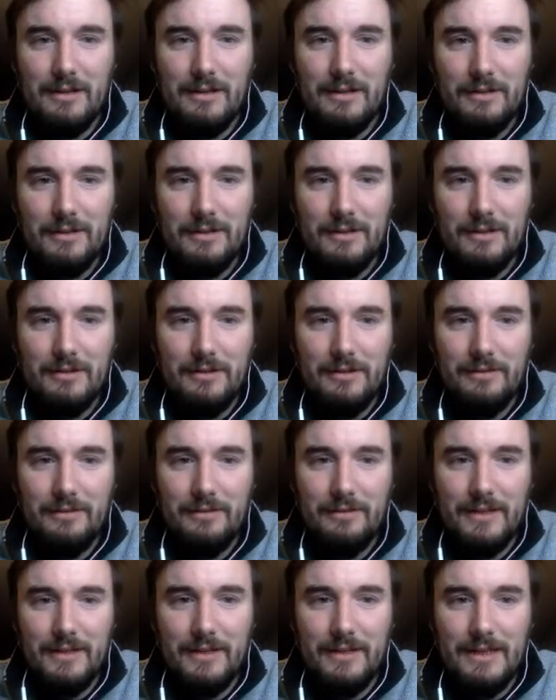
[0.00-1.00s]
Like, cause like
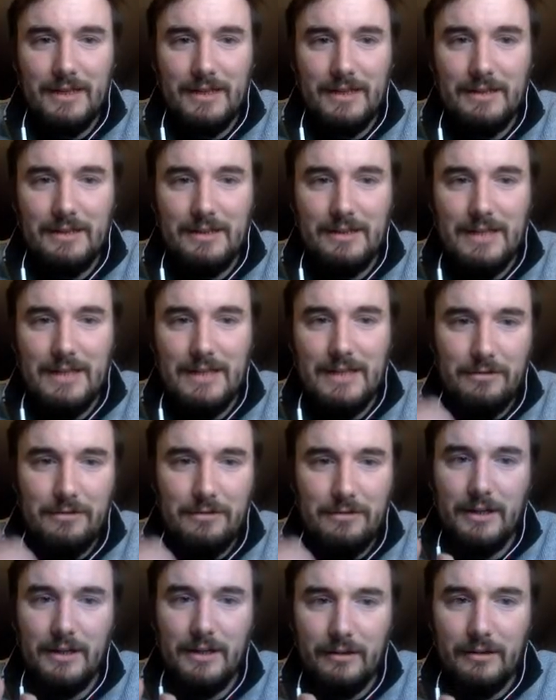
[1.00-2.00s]
sharks have like an
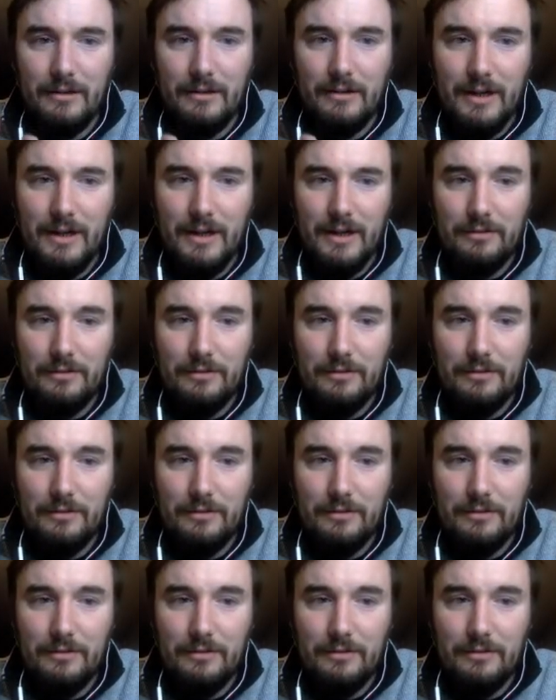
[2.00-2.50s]
inner ear,